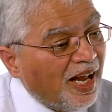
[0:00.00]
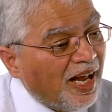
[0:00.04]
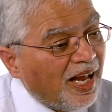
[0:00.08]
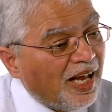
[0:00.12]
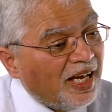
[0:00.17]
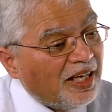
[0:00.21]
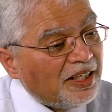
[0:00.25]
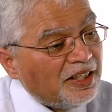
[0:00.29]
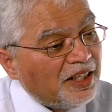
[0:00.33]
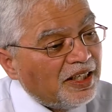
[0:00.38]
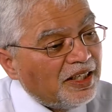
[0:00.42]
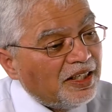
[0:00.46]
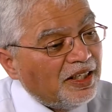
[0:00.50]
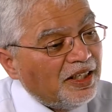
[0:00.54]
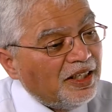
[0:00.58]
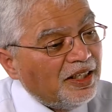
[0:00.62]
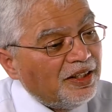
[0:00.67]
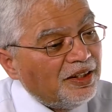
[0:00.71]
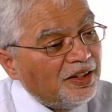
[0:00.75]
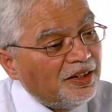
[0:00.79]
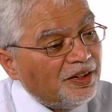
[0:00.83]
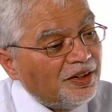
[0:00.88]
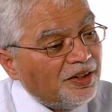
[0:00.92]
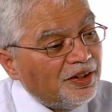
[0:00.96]
And
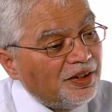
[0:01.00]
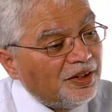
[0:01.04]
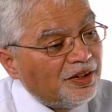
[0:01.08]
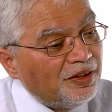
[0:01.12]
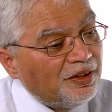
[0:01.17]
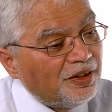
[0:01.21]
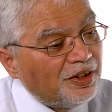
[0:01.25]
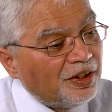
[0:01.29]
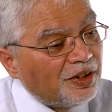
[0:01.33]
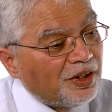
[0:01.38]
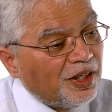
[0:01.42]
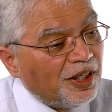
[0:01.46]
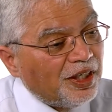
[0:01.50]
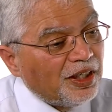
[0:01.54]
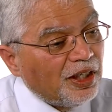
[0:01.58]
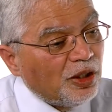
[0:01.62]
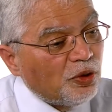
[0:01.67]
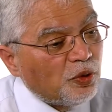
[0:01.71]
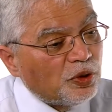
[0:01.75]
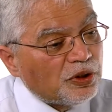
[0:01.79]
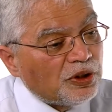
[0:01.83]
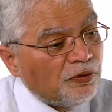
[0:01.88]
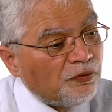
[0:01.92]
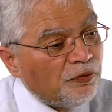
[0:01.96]
the
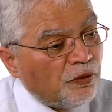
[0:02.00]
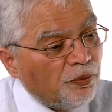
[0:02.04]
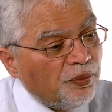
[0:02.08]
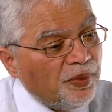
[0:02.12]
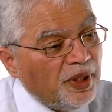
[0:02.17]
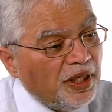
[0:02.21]
critical question for